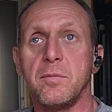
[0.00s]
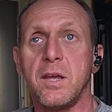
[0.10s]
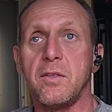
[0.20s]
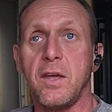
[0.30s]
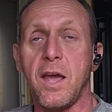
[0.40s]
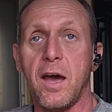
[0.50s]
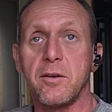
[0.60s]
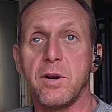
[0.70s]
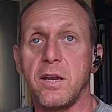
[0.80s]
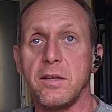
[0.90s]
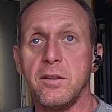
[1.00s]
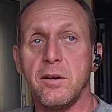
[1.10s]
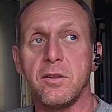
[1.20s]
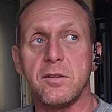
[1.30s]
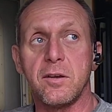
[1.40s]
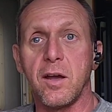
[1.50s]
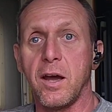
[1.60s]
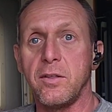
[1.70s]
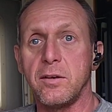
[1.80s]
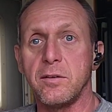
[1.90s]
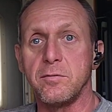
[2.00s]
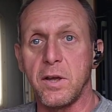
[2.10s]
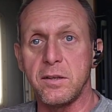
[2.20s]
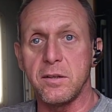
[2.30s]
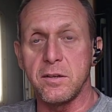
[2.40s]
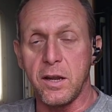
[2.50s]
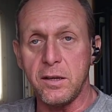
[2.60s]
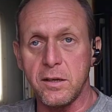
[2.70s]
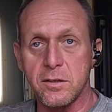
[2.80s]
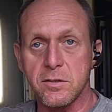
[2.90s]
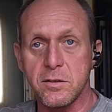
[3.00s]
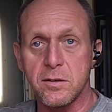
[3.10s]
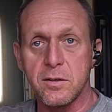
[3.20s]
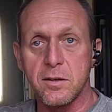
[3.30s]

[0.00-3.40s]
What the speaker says: they had right in there that the guy that invented Nikes